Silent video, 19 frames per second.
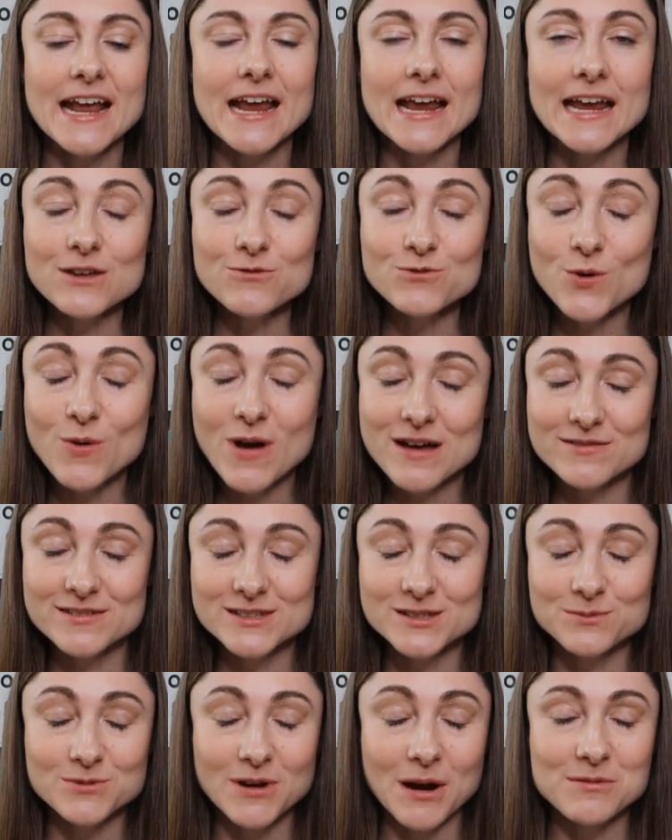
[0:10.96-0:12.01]
If you haven't
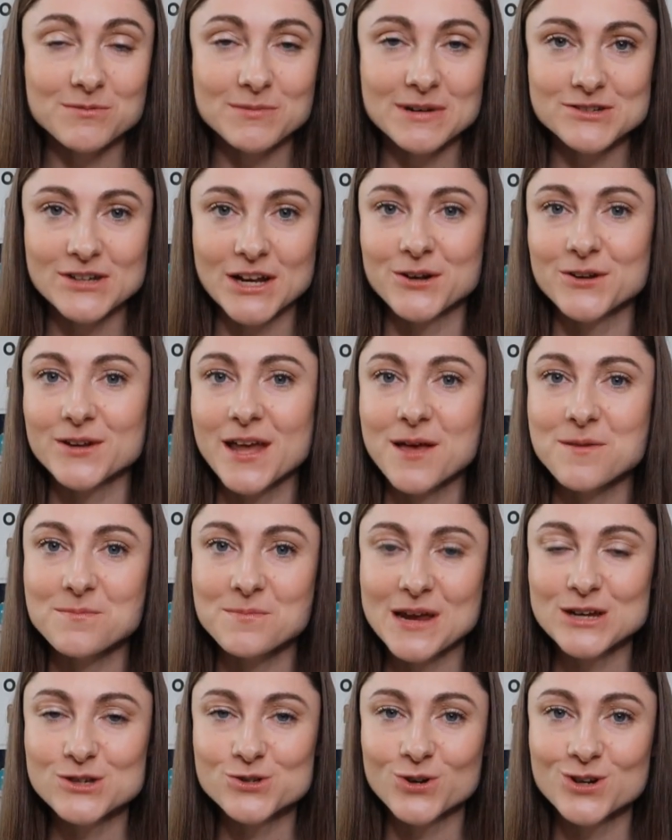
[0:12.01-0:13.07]
subscribed to my channel yet,
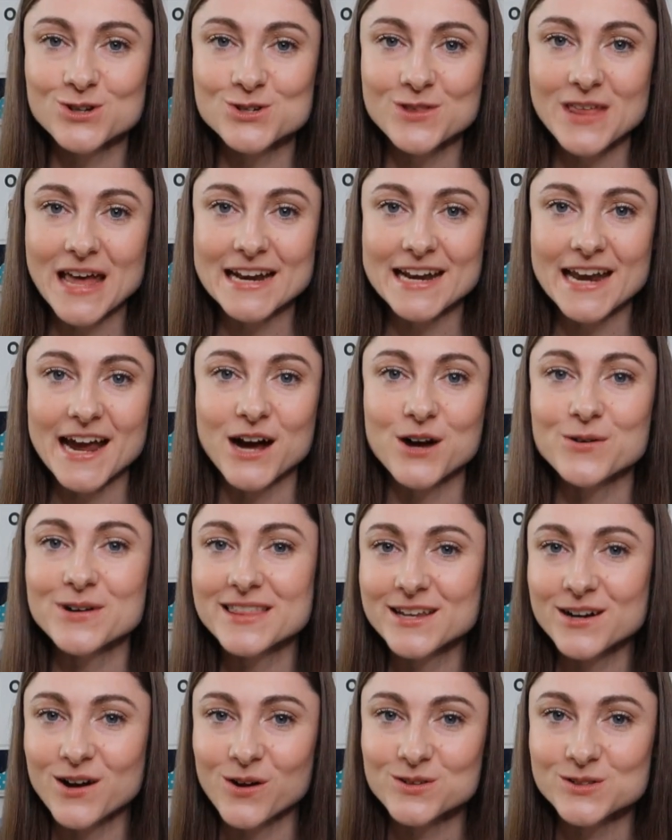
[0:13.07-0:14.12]
make sure to do that now, and
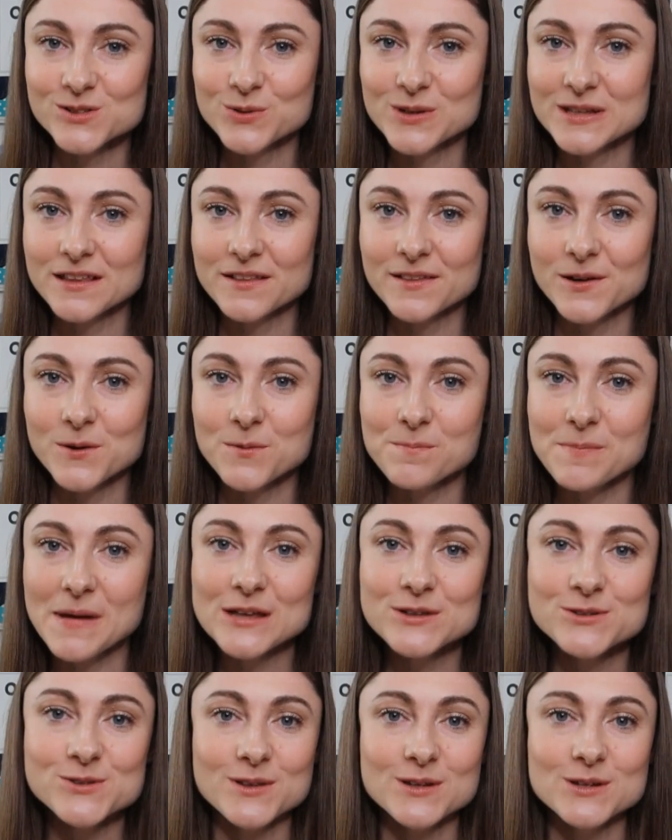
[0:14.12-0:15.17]
then also hit the little
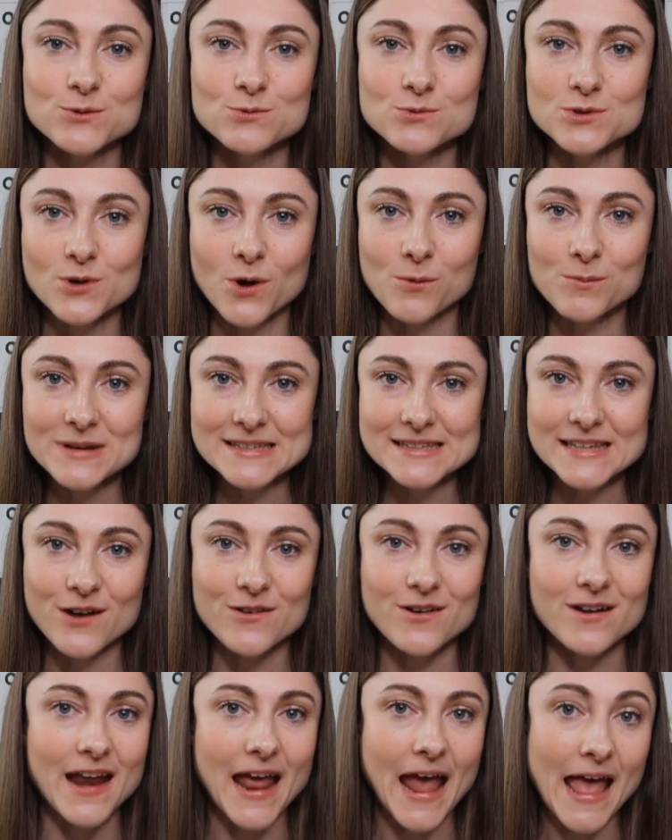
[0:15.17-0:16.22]
bell so that you don't miss out
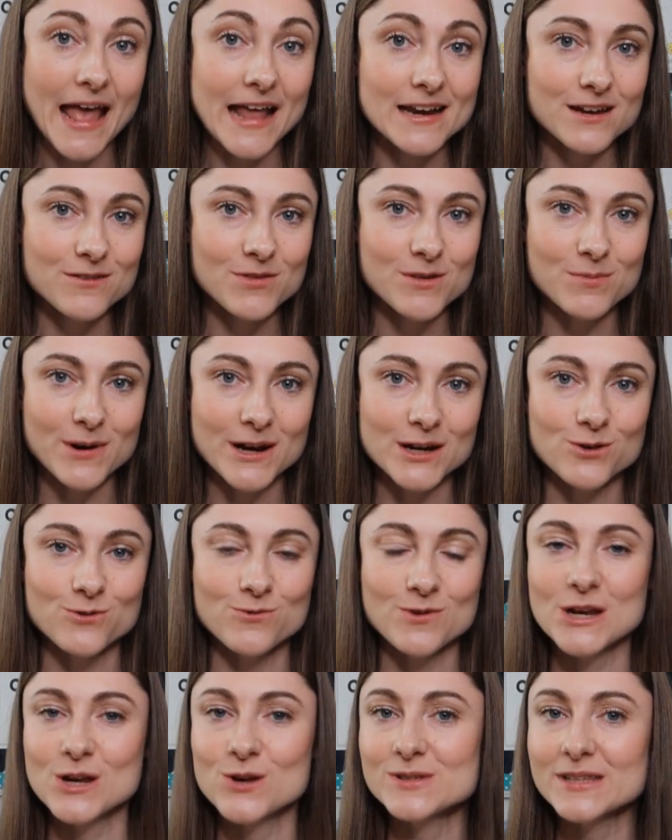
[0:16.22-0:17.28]
on any of the brand new
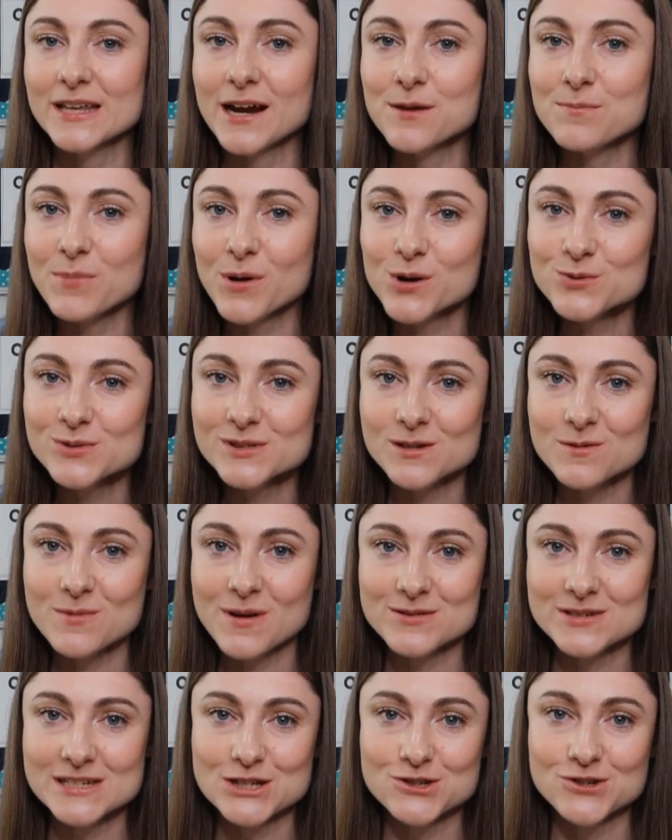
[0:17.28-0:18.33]
videos that I post
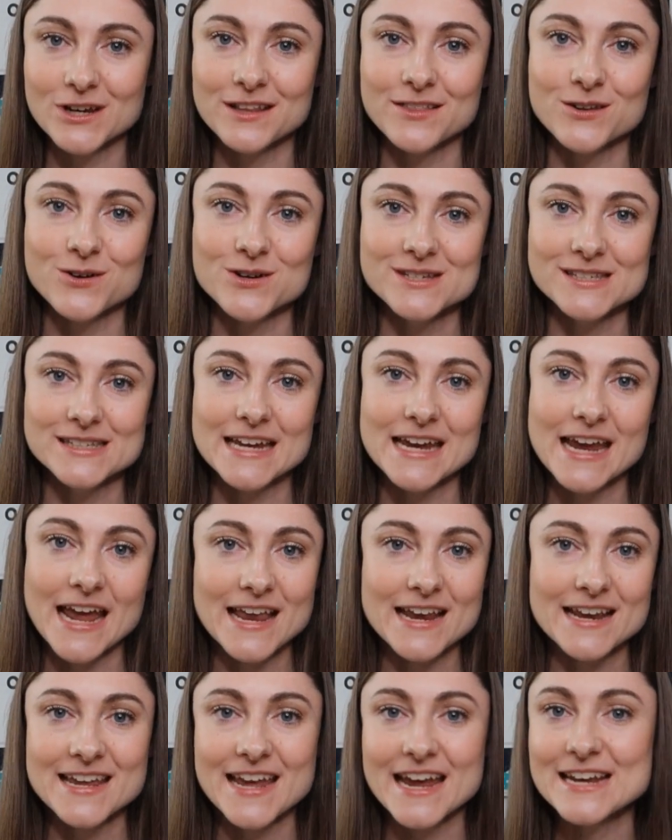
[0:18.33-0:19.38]
about teaching literacy
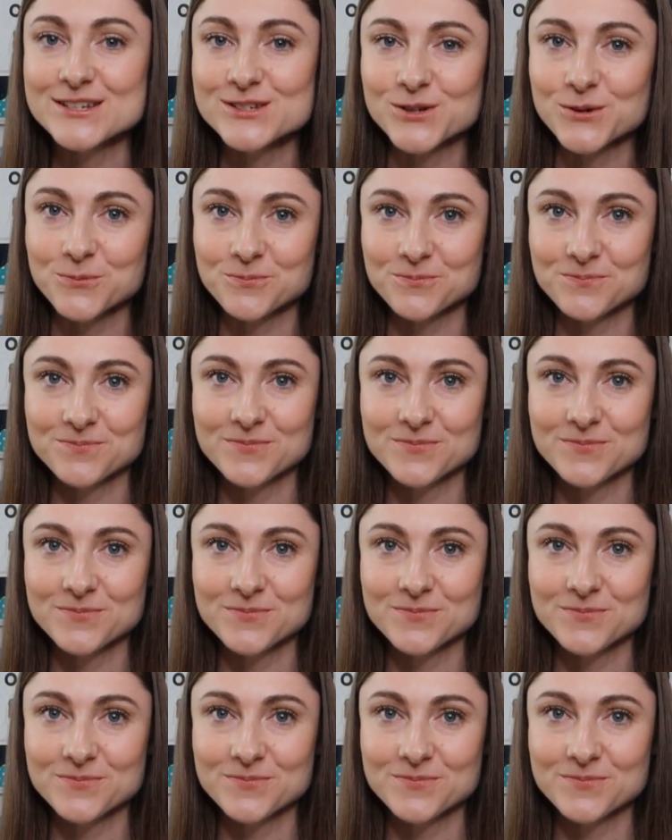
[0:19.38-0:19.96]
in K2.